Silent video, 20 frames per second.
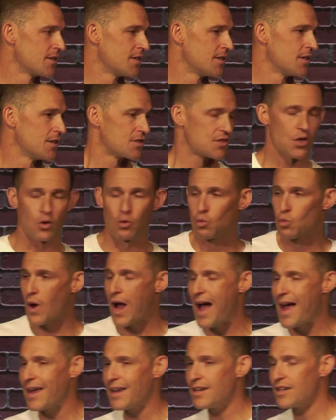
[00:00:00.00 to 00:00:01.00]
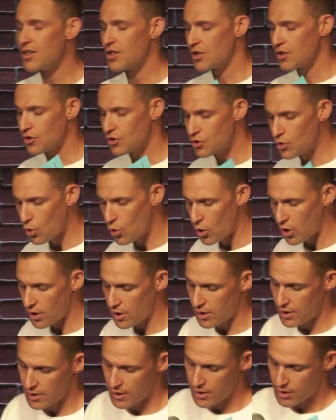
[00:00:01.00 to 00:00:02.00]
So, write your
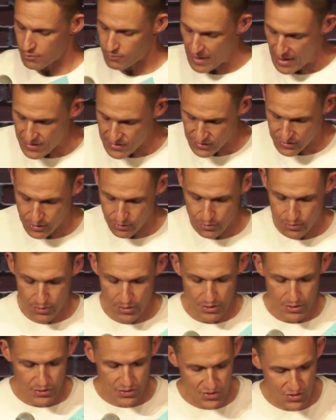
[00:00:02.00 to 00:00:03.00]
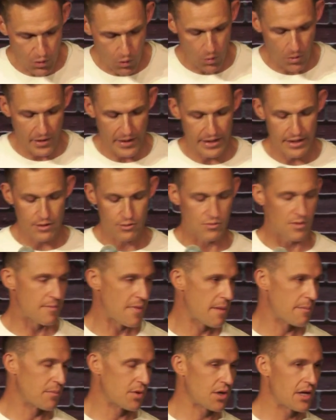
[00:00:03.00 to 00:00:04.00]
rescue story,
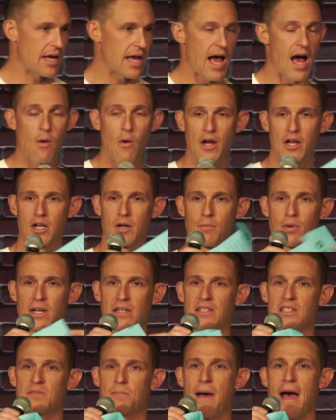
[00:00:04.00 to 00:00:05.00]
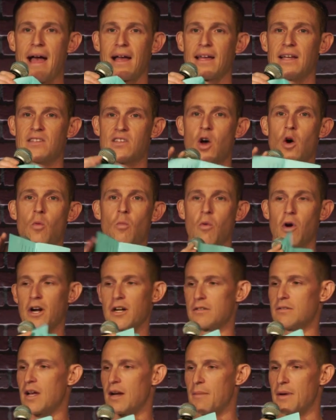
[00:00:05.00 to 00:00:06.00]
remember it. I want you to bring this back. It's homework.
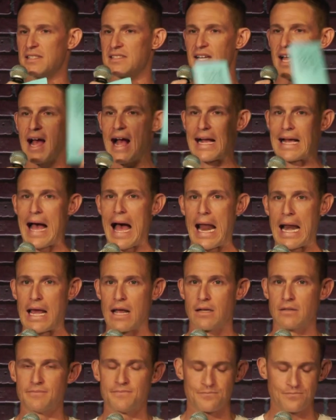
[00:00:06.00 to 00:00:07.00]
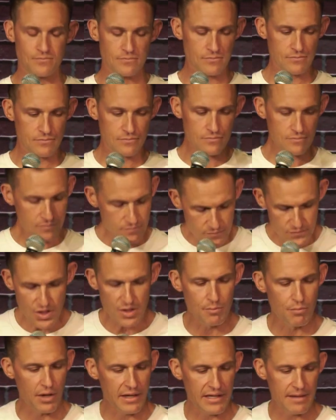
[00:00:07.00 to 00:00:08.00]
Everybody say, I got it
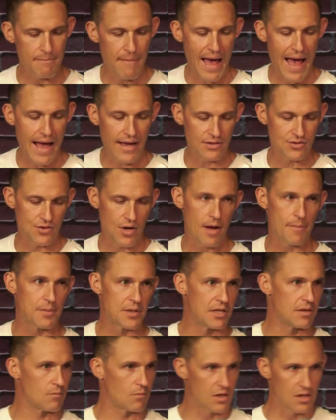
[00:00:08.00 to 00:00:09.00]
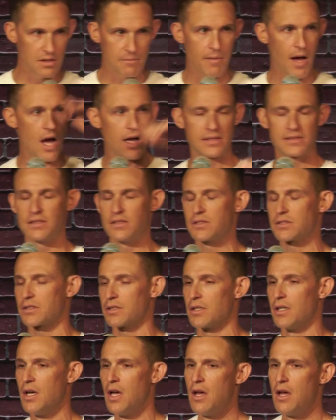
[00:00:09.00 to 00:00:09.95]
bring it back, drop it in one of the boxes, or